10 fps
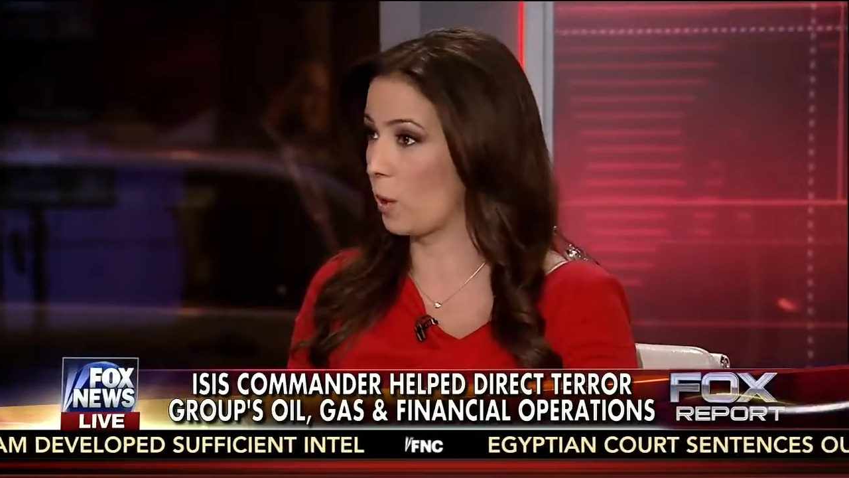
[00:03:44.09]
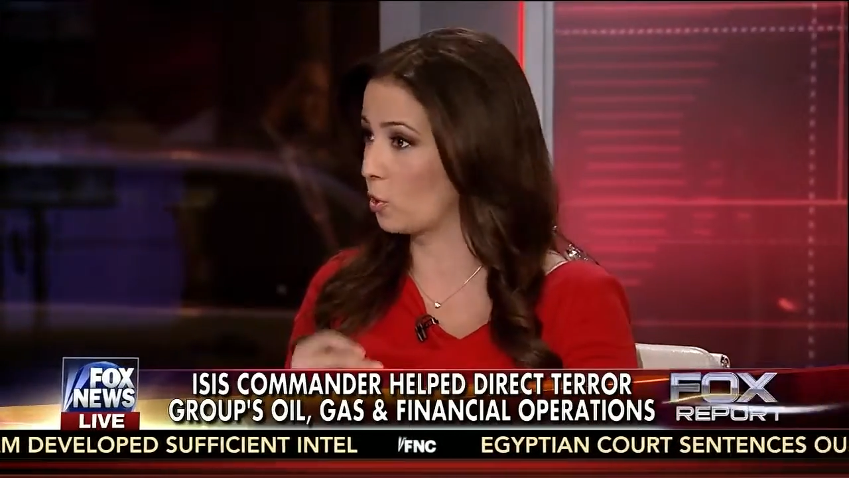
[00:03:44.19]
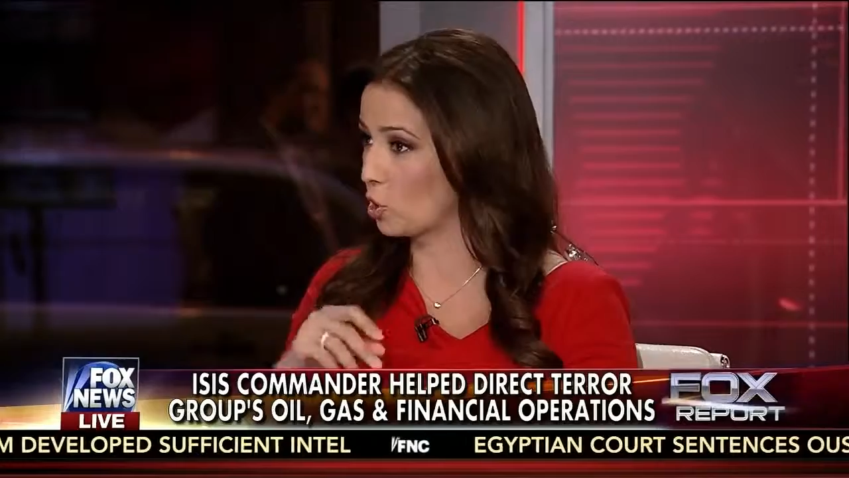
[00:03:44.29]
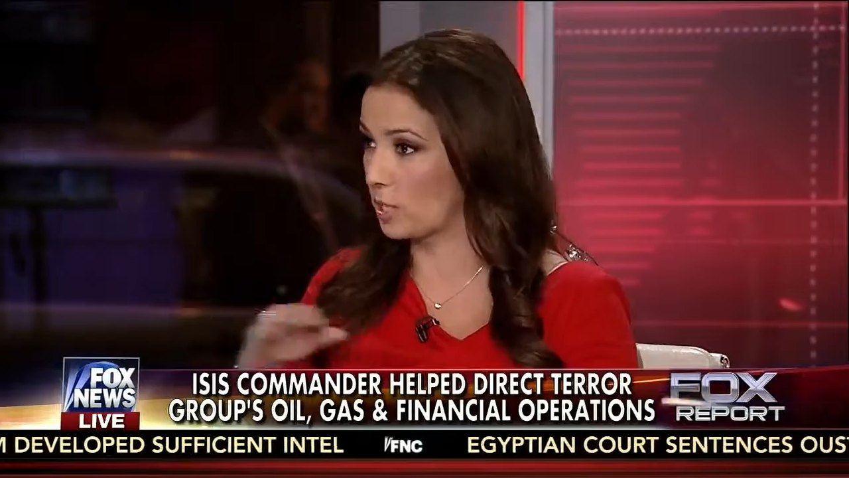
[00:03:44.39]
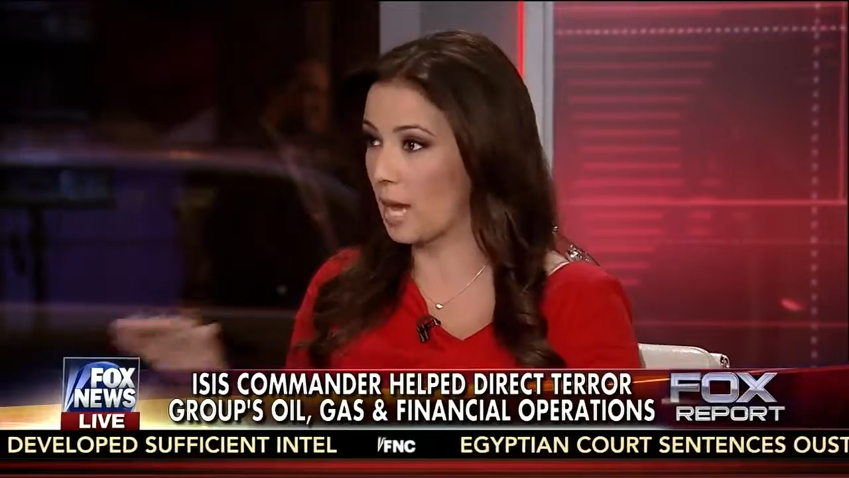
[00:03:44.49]
We
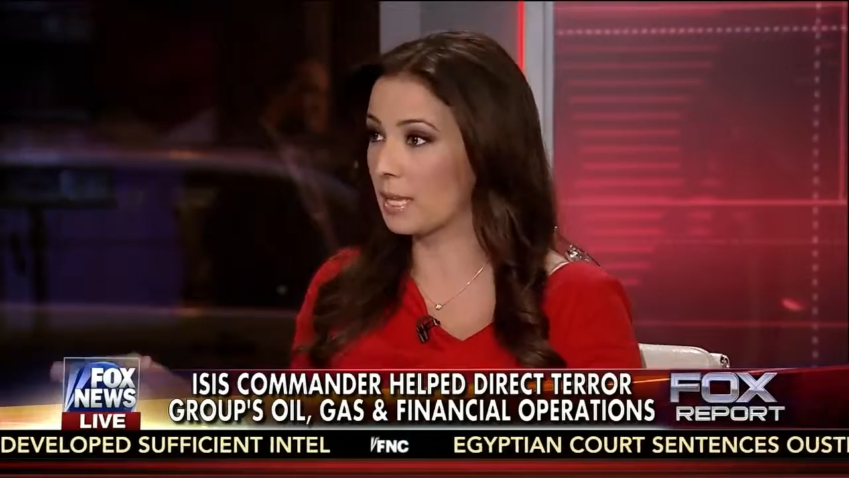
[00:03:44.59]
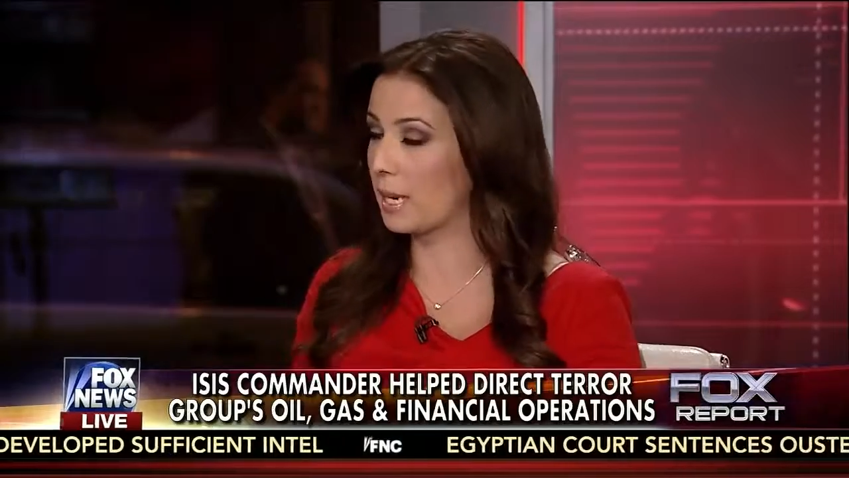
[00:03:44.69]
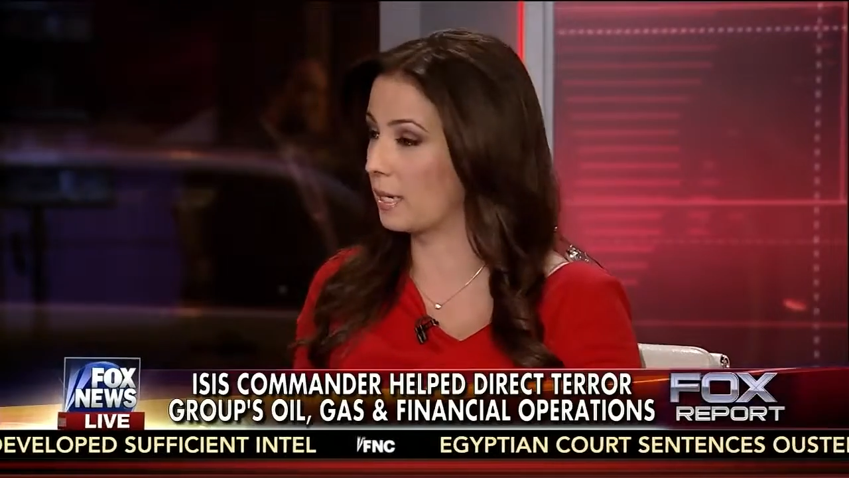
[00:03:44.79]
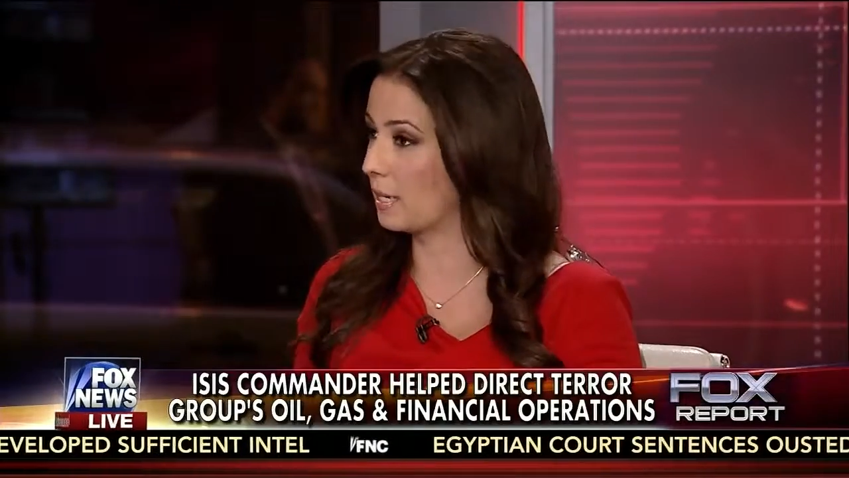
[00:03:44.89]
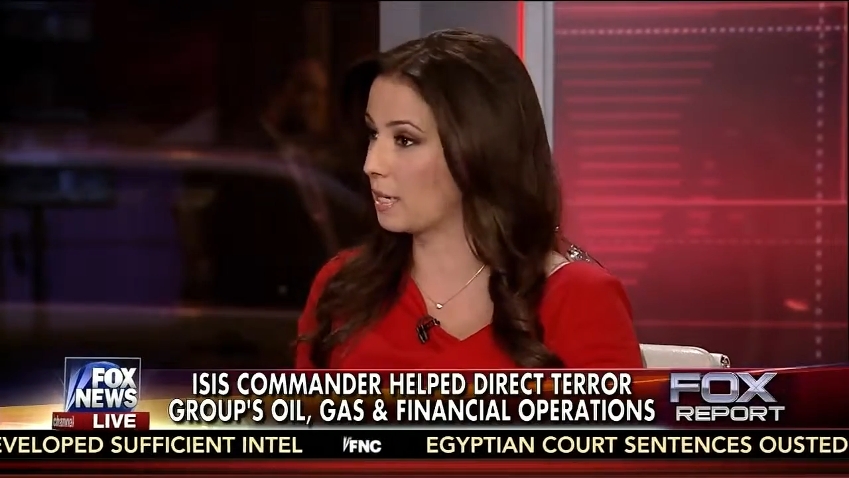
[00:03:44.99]
should not
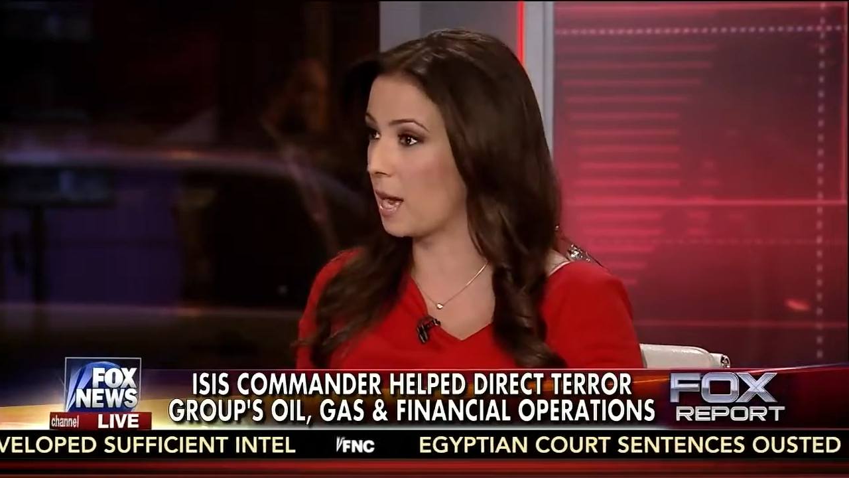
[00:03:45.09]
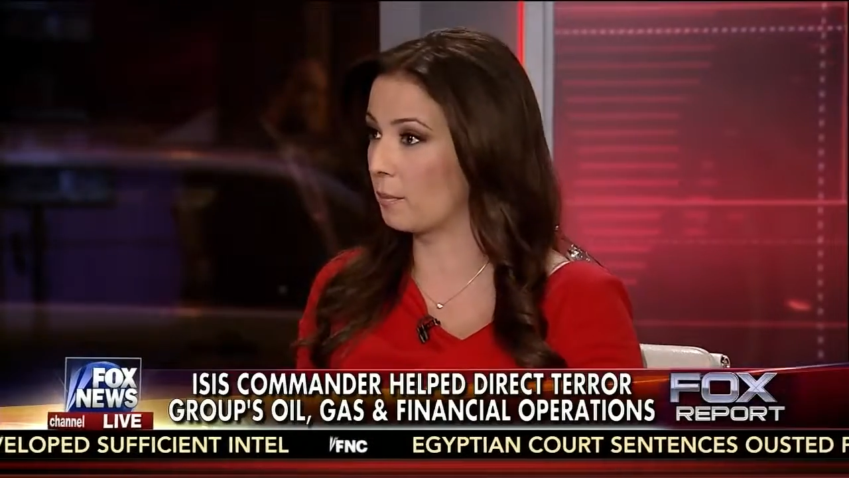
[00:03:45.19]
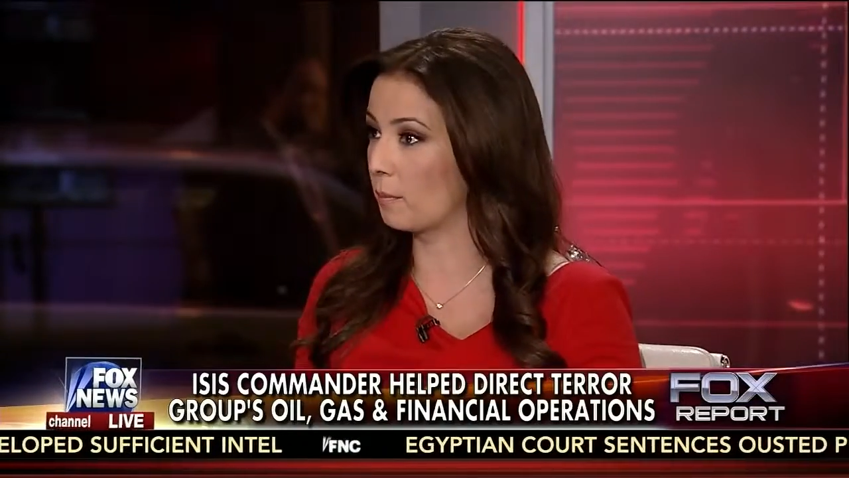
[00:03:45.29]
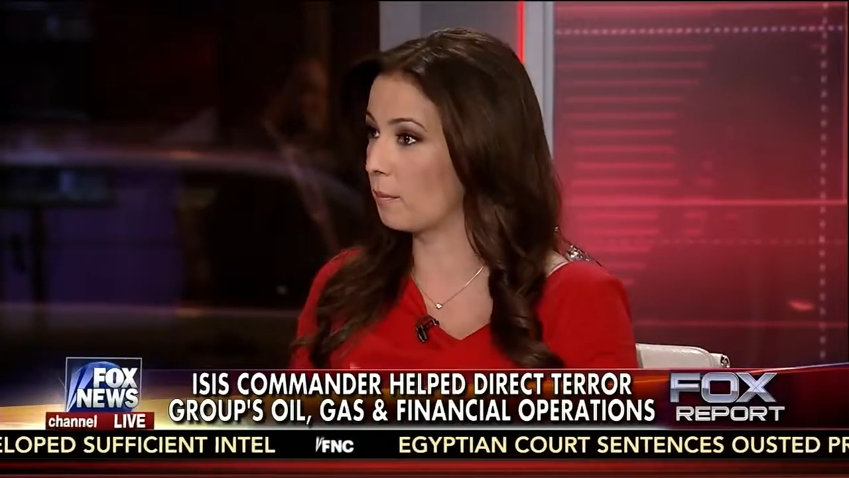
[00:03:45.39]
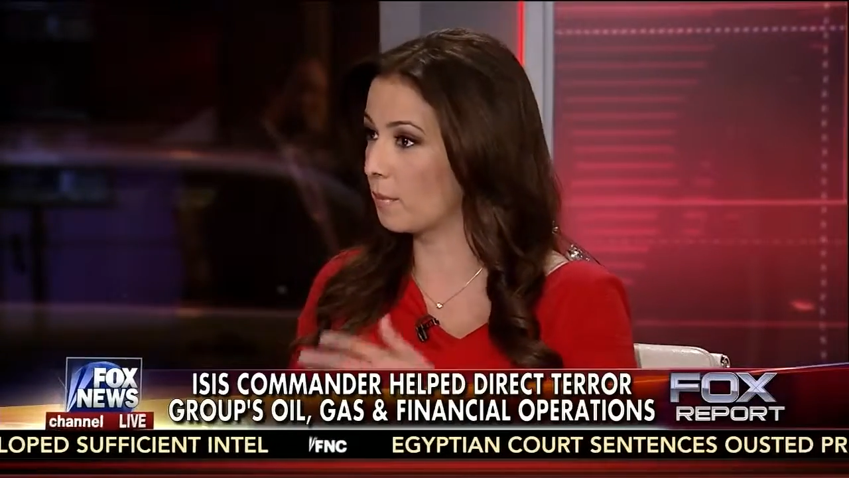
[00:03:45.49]
let any
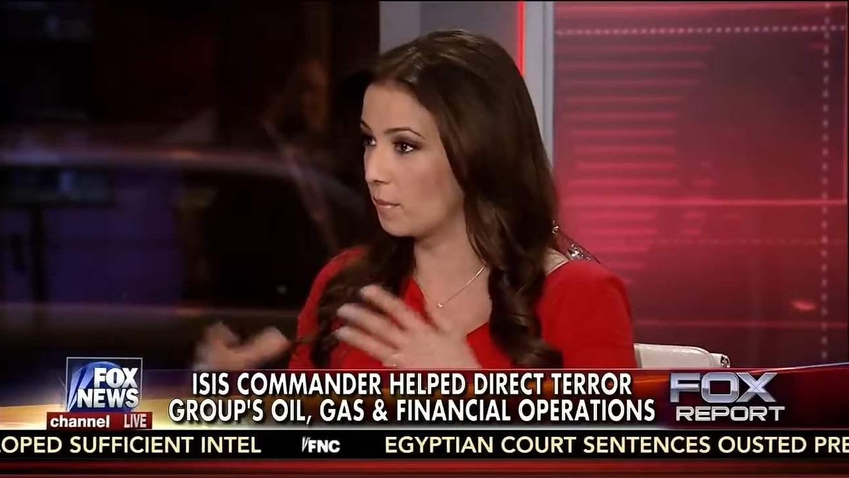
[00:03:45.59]
time,